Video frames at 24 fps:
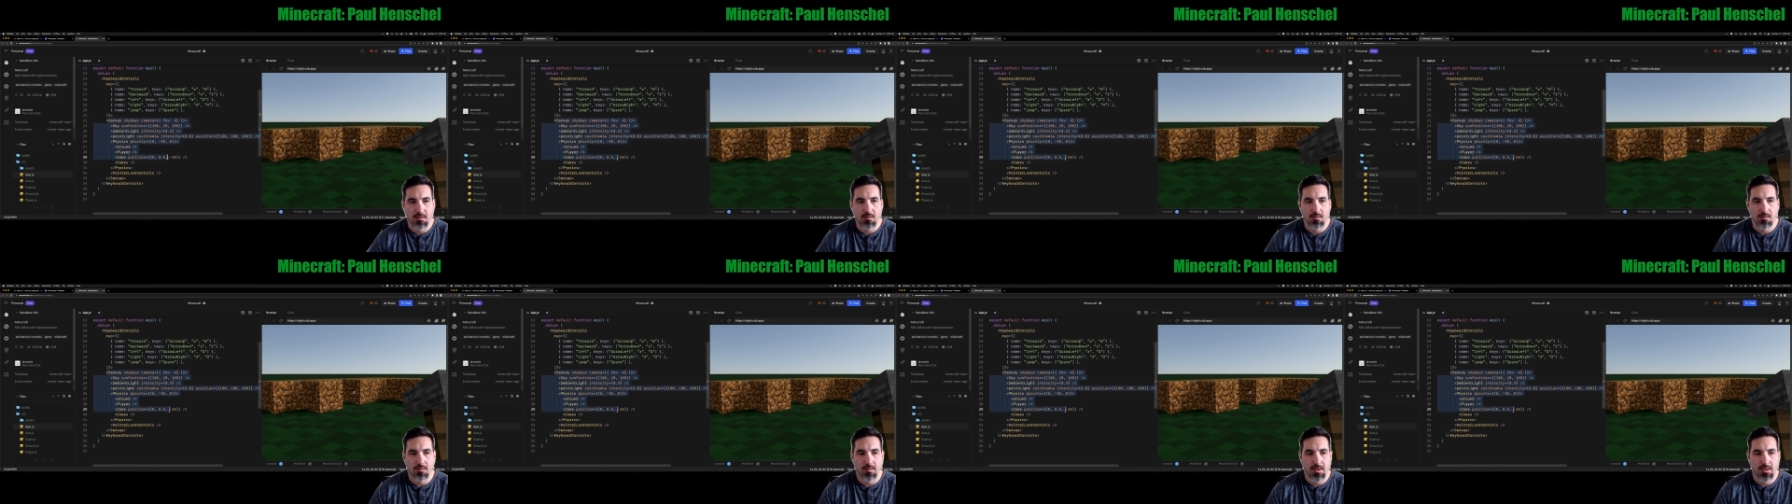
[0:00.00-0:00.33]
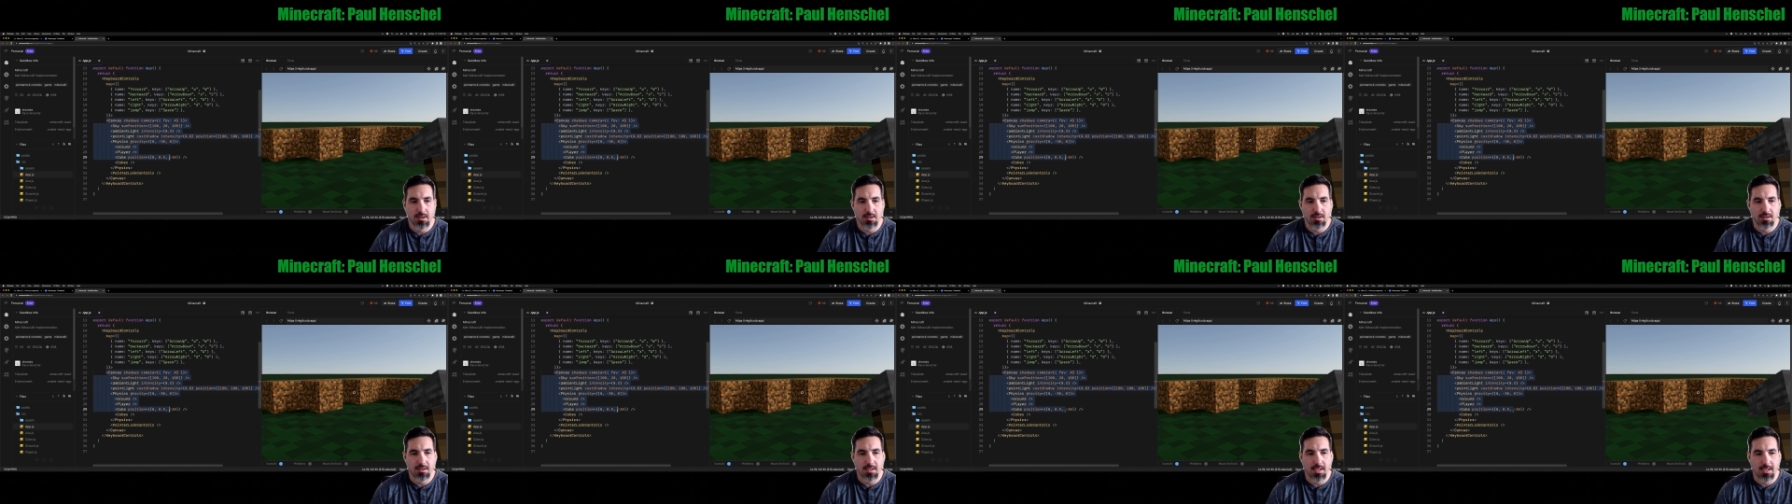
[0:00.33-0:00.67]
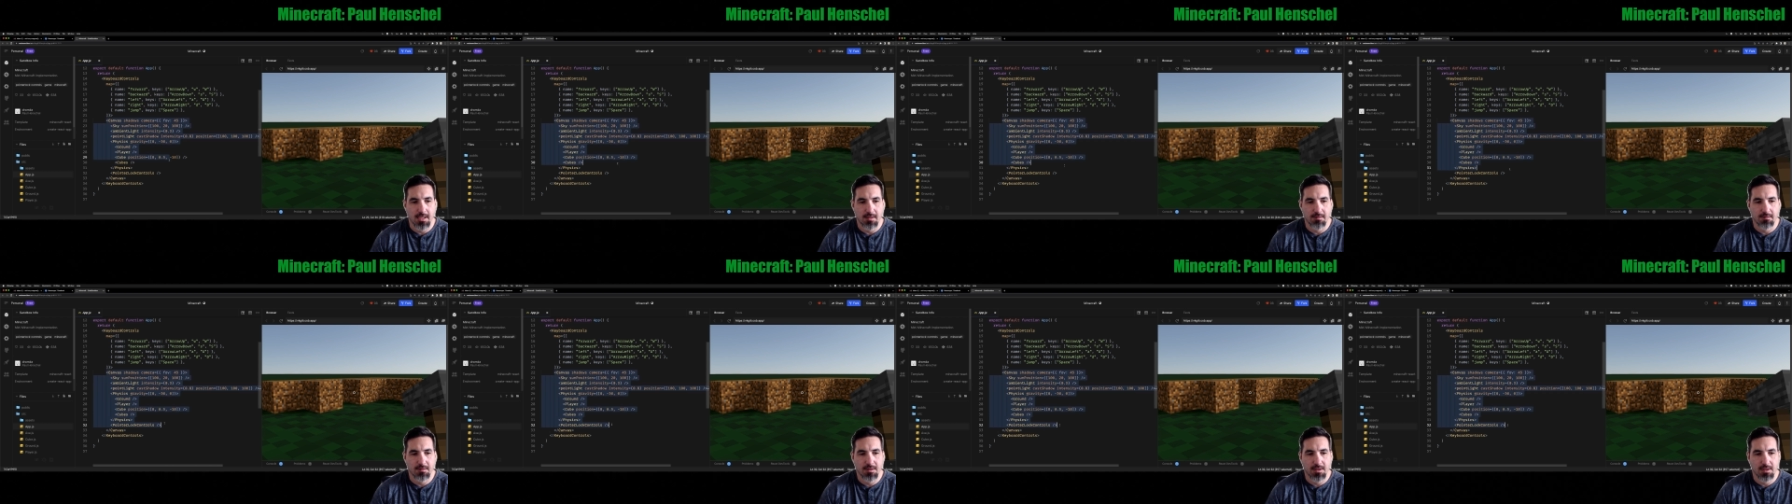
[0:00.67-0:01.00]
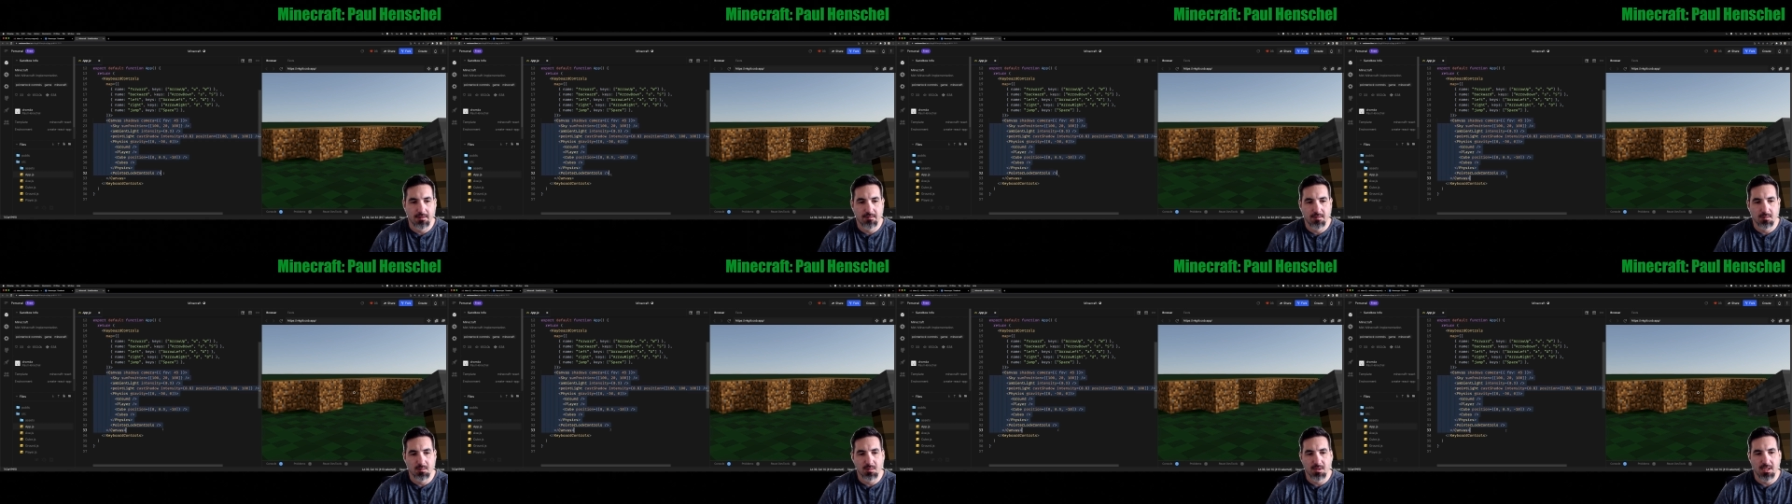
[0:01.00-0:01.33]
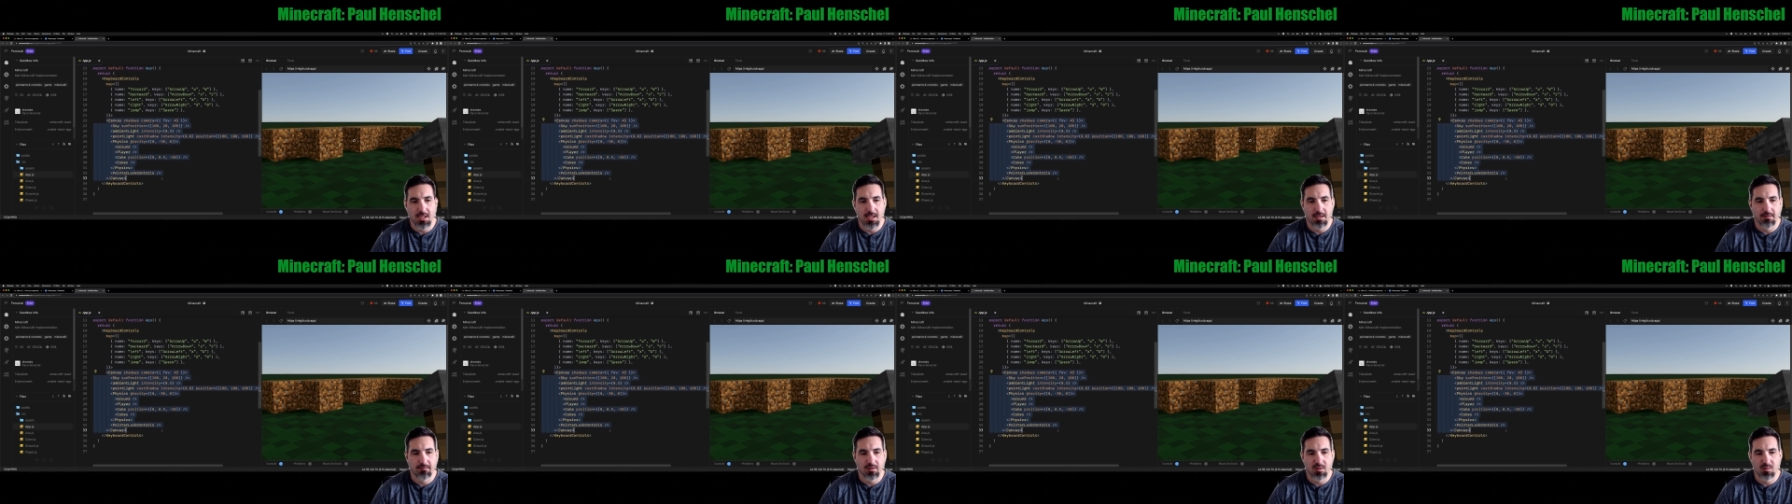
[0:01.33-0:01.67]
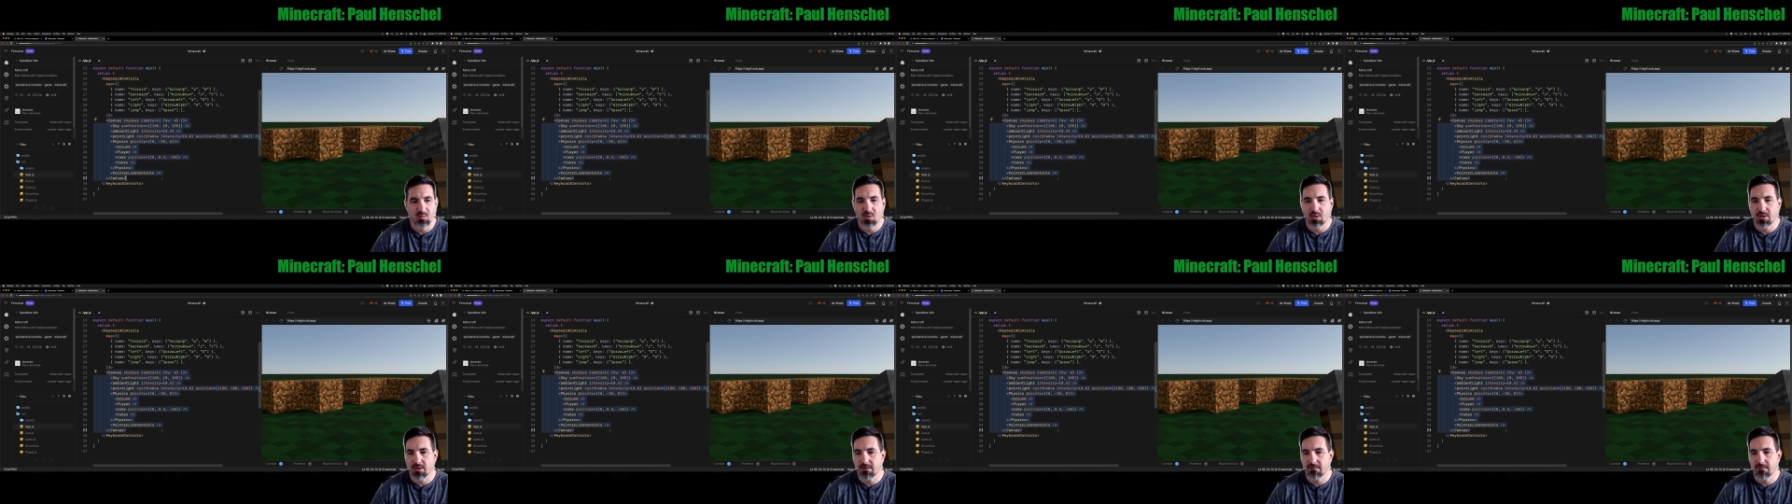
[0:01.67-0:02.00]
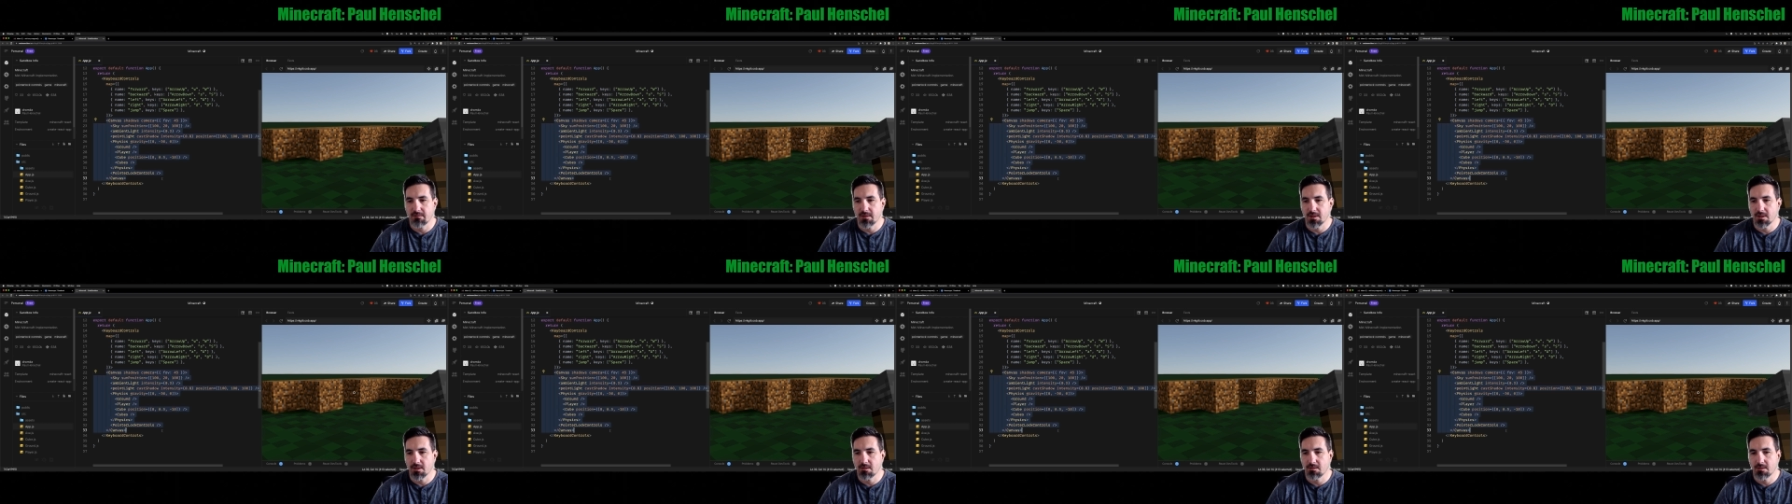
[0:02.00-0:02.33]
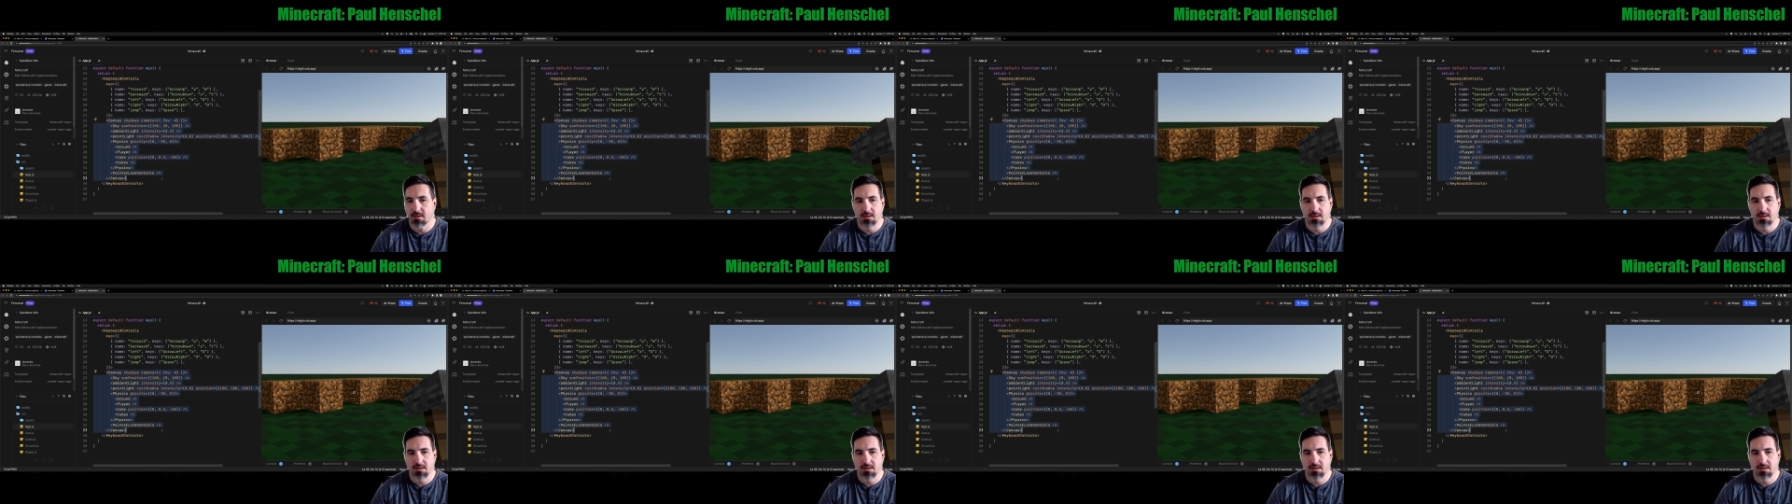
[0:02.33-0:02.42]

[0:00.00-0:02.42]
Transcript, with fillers: we understand everything from a canvas point of view.